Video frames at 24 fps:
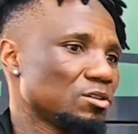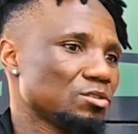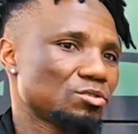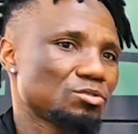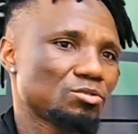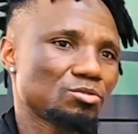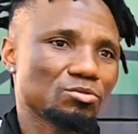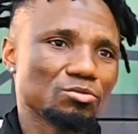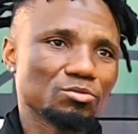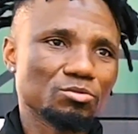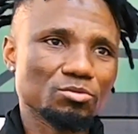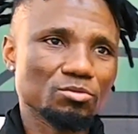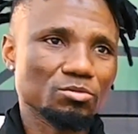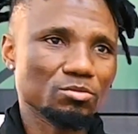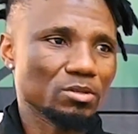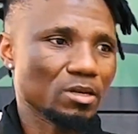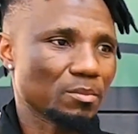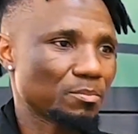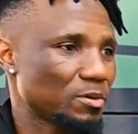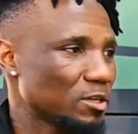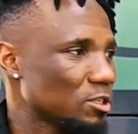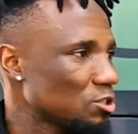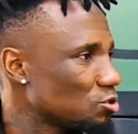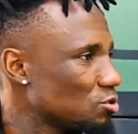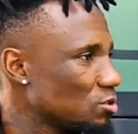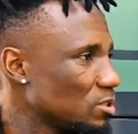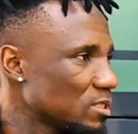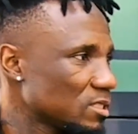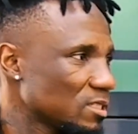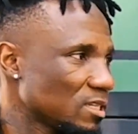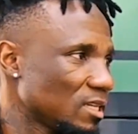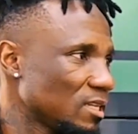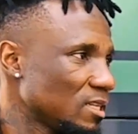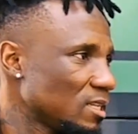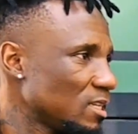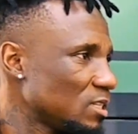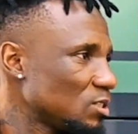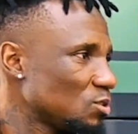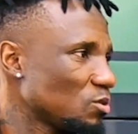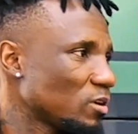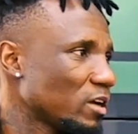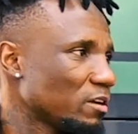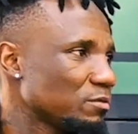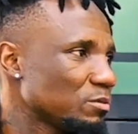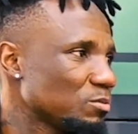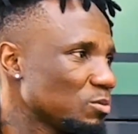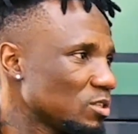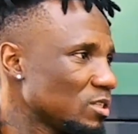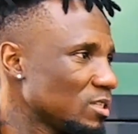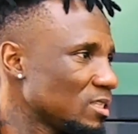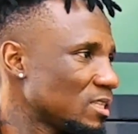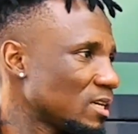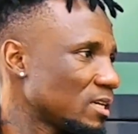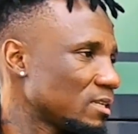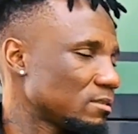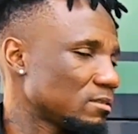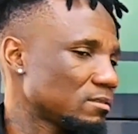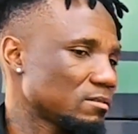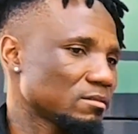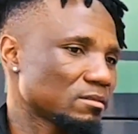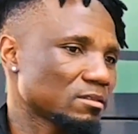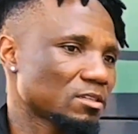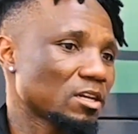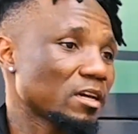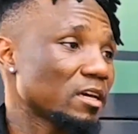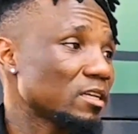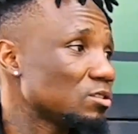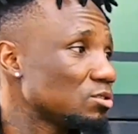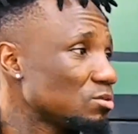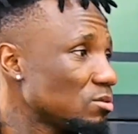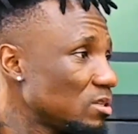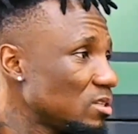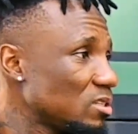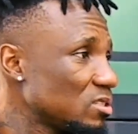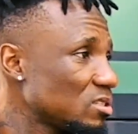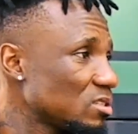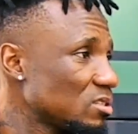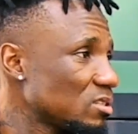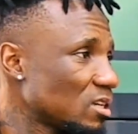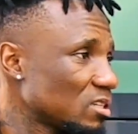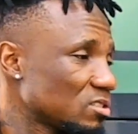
to a petrol attendant, to everybody that cared to listen.